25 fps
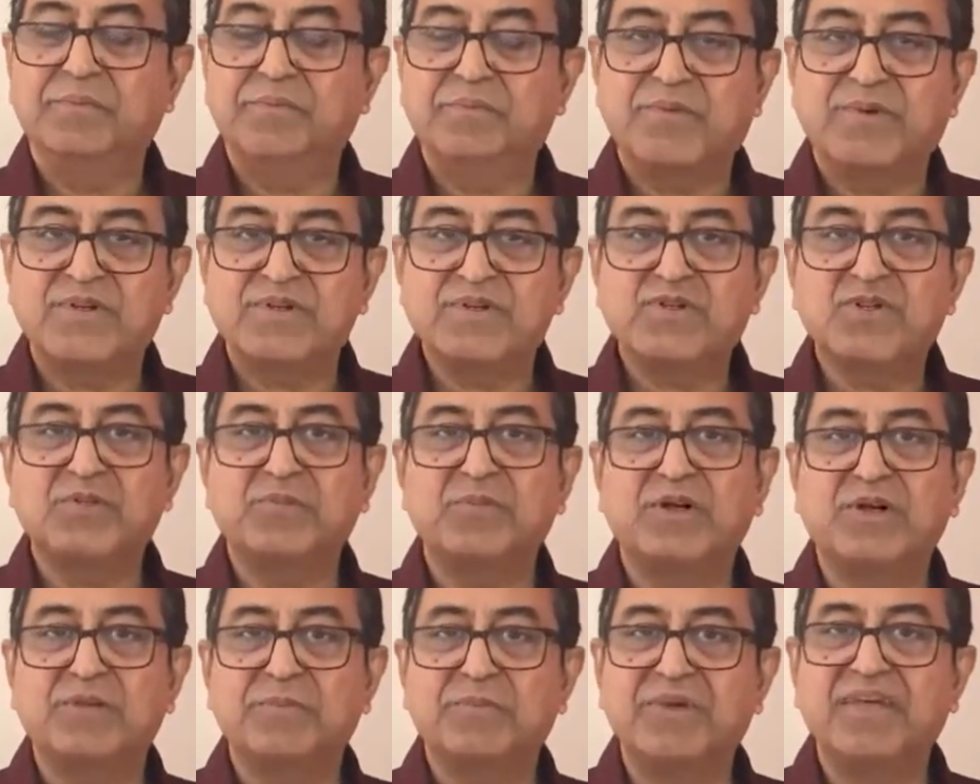First of
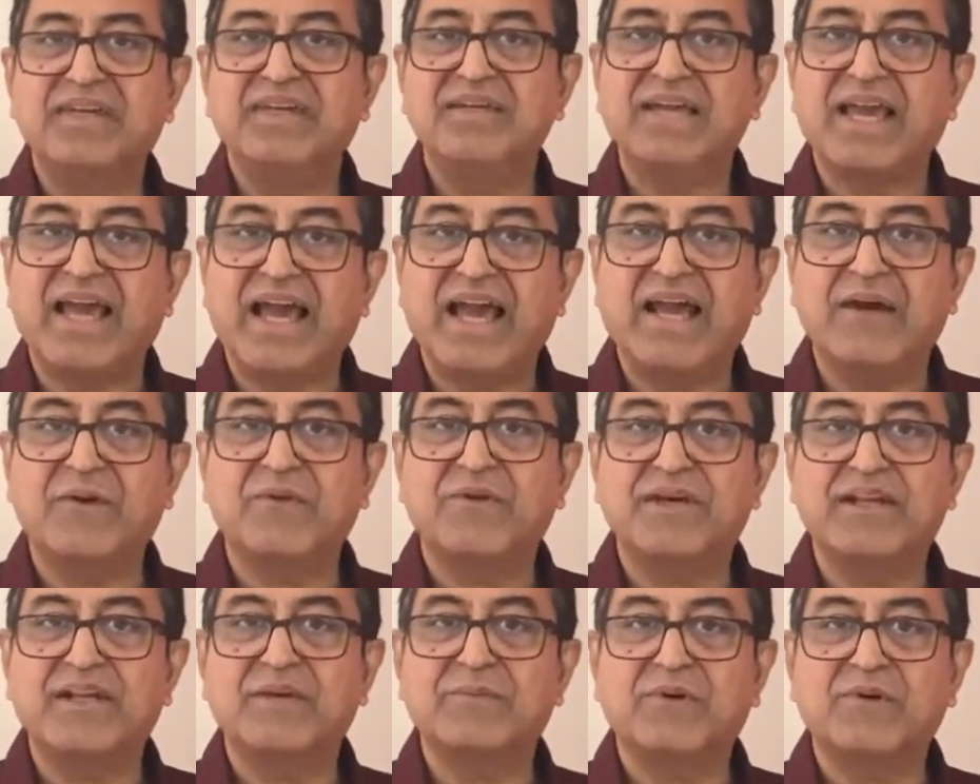all, being
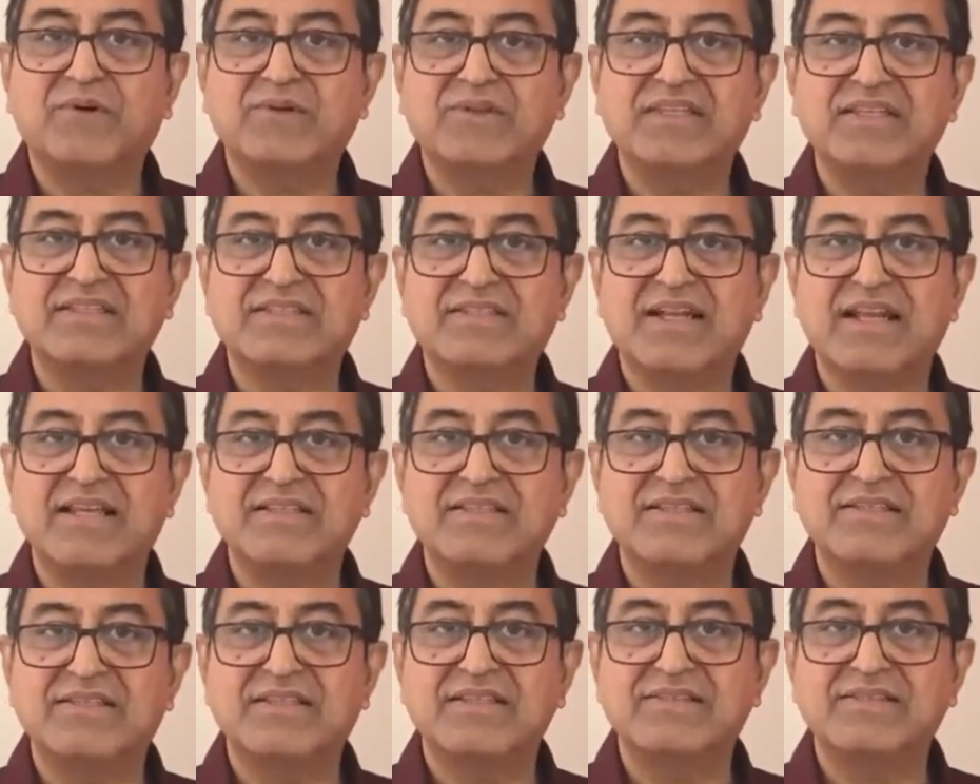aware about these
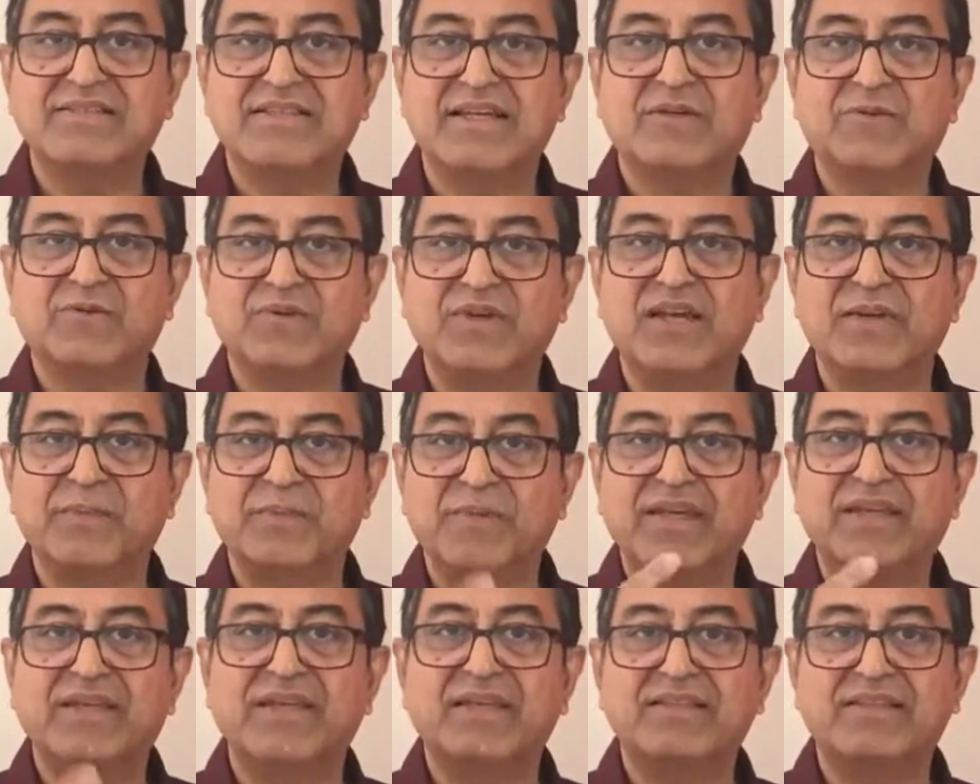transitions, that we are
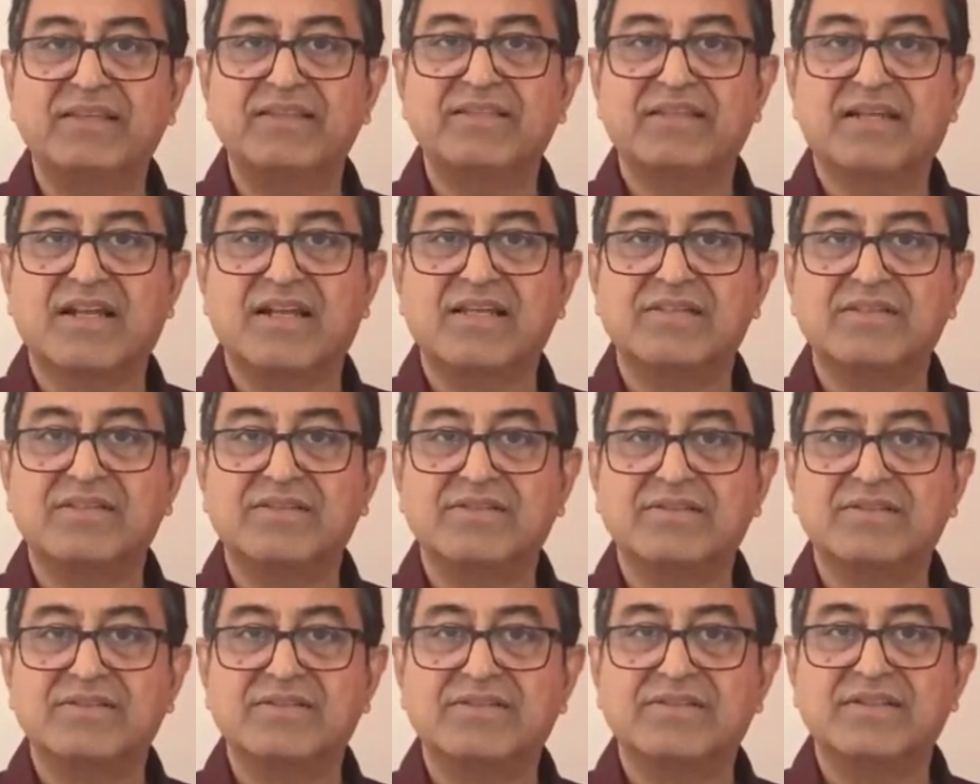making these
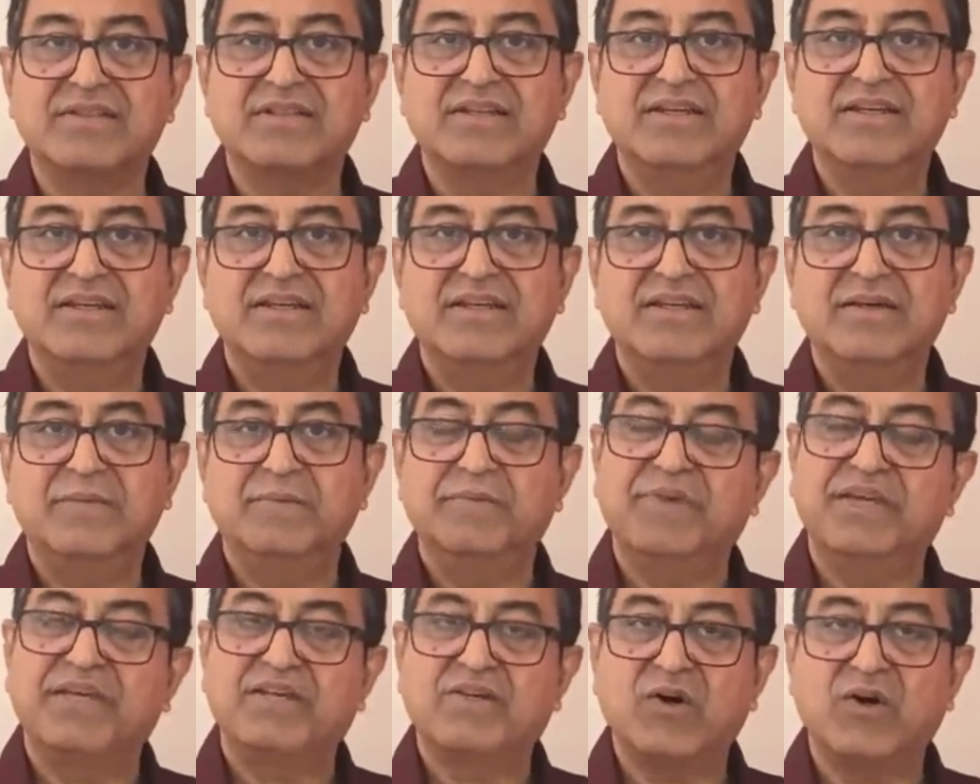transitions.
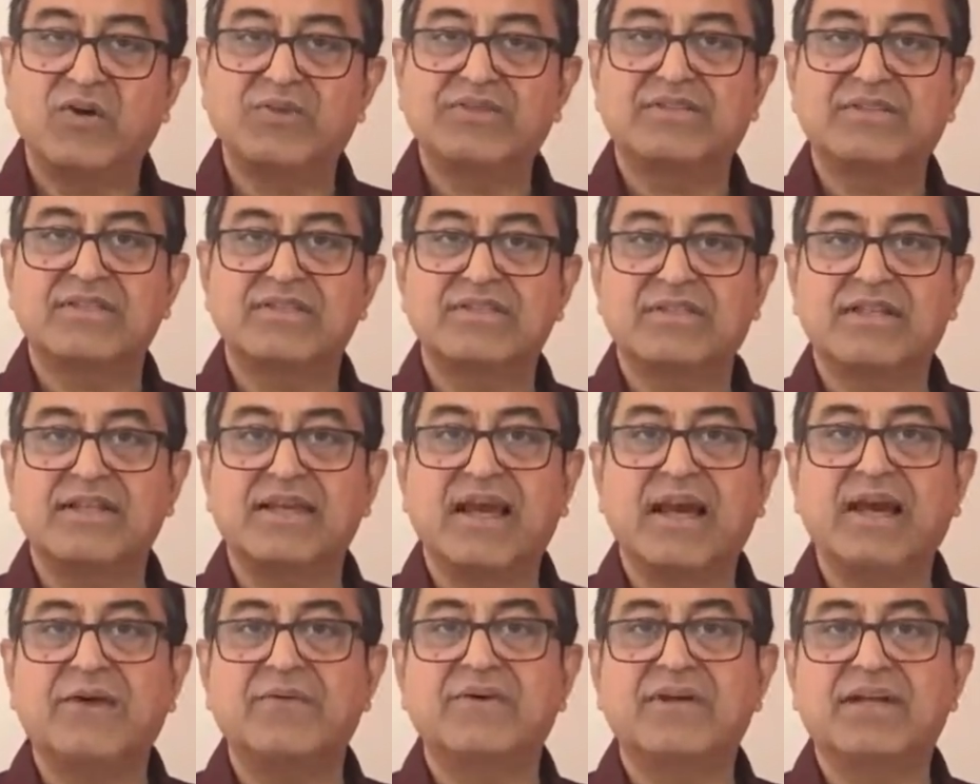Be consciously
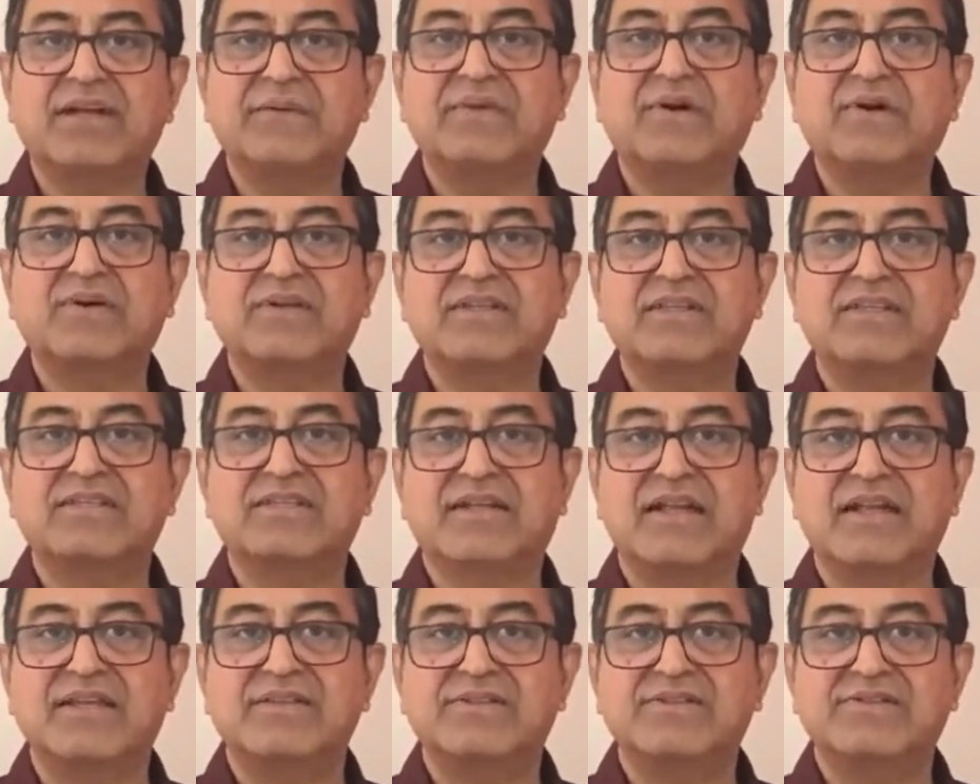aware about this
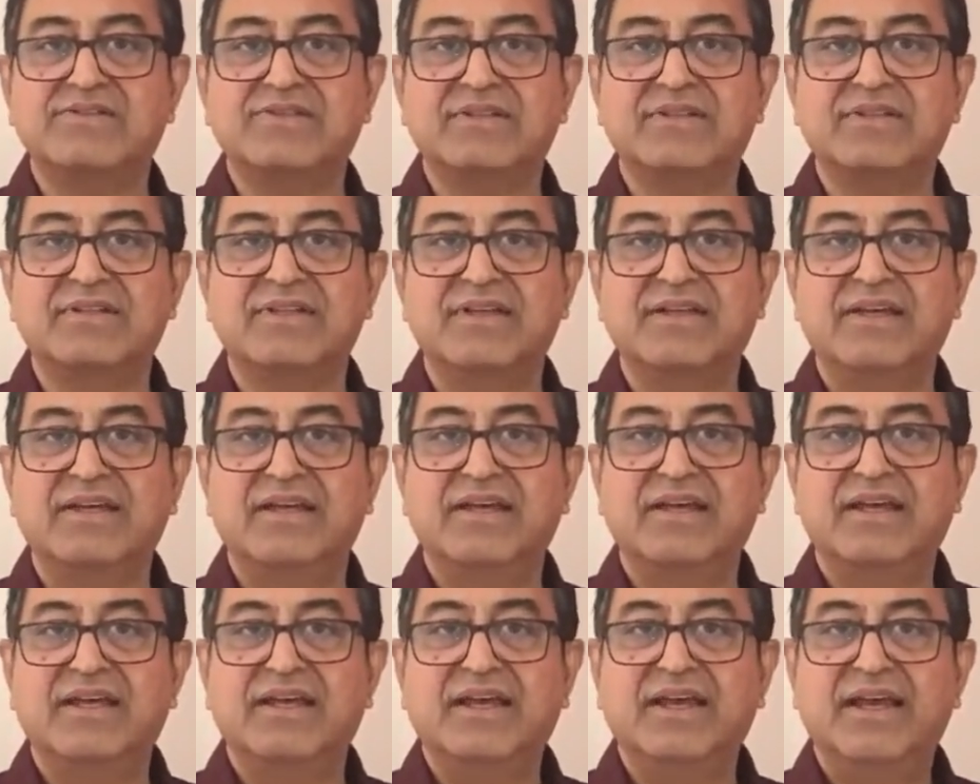transition.
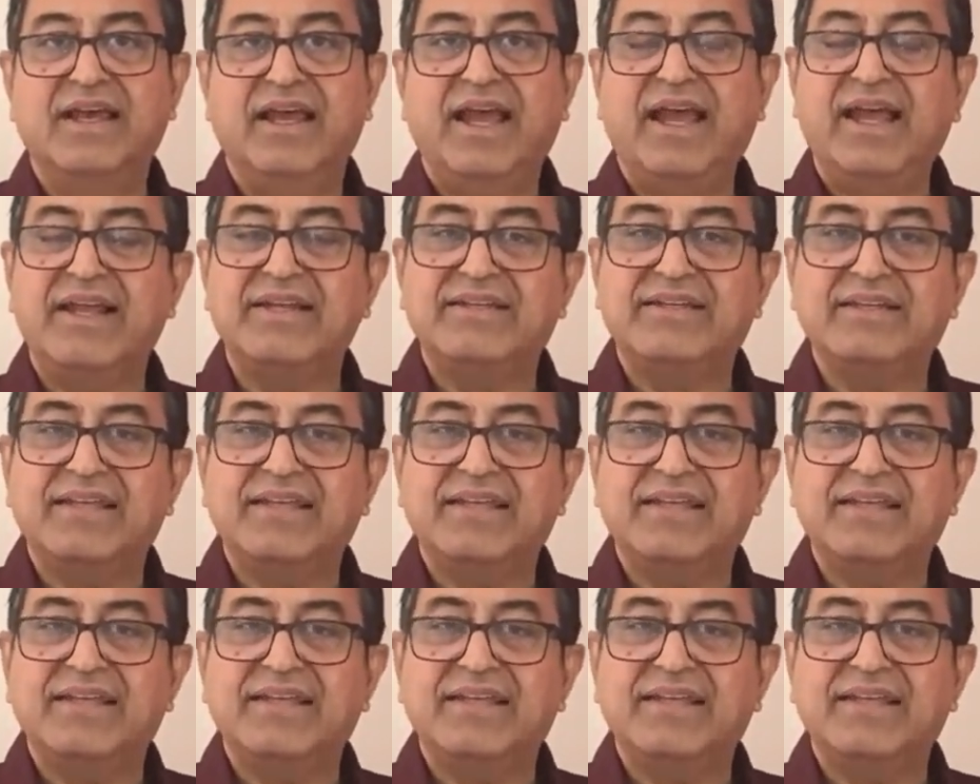and